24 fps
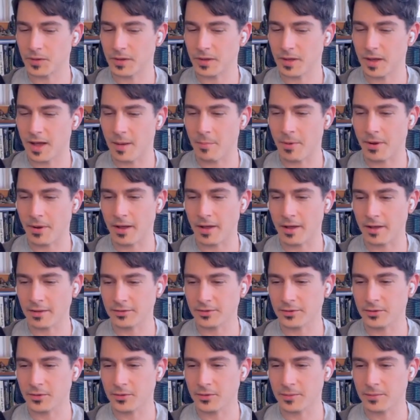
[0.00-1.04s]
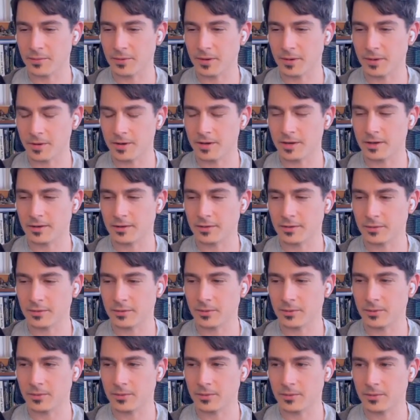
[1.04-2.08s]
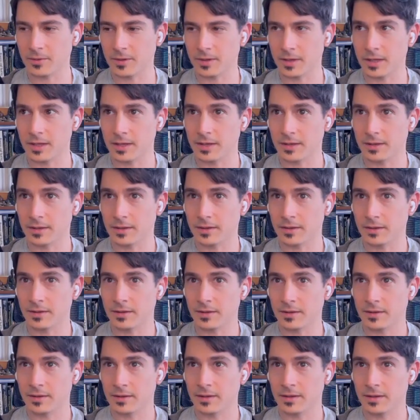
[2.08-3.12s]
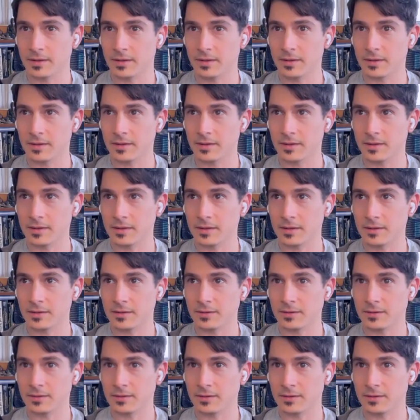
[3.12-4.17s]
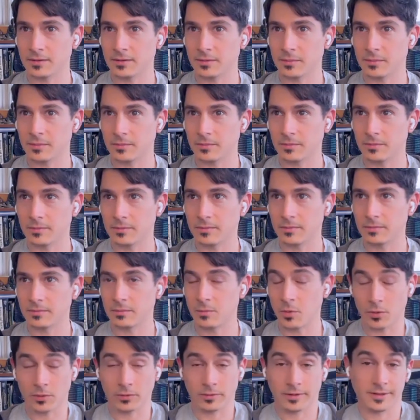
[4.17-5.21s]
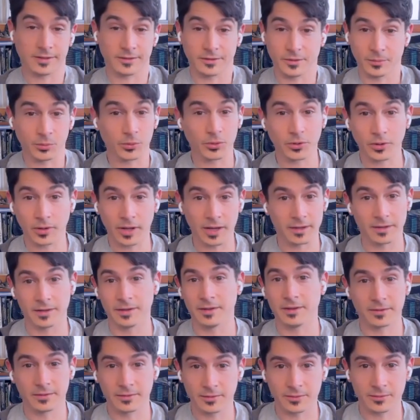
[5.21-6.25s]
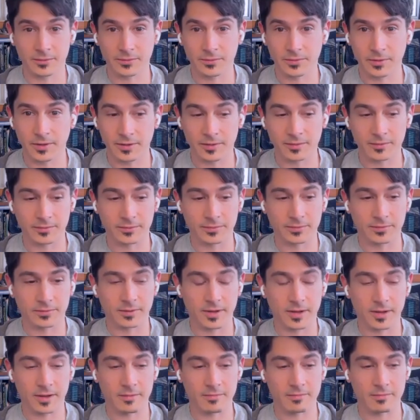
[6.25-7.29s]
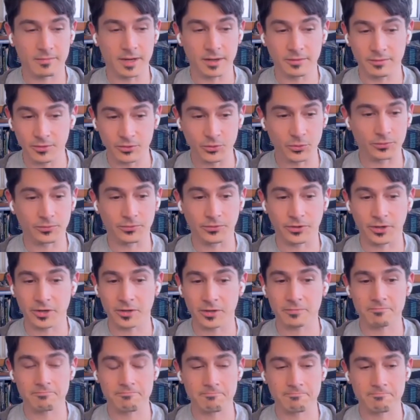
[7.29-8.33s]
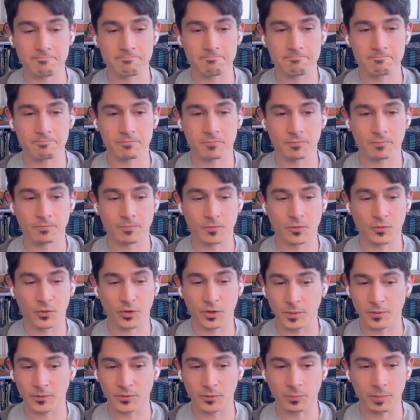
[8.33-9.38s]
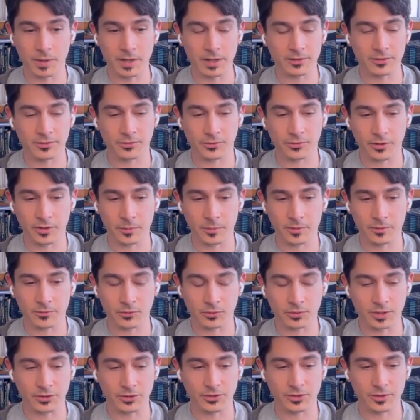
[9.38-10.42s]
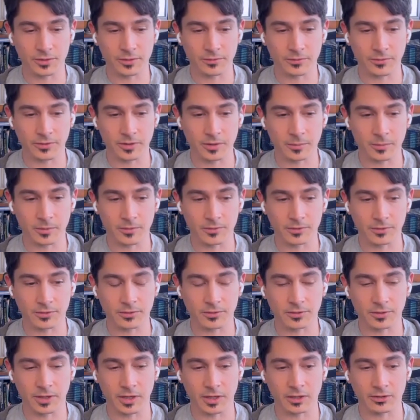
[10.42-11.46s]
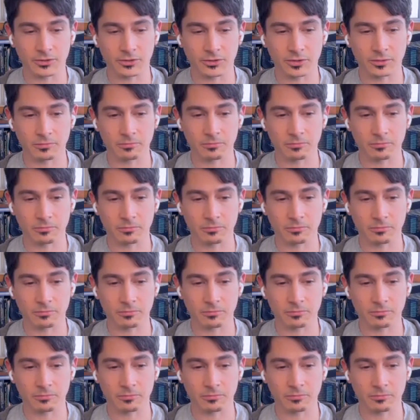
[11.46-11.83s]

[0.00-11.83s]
But I also am committed to these more or less liberal ideals of individual freedom, freedom of speech, freedom of religion, freedom of association,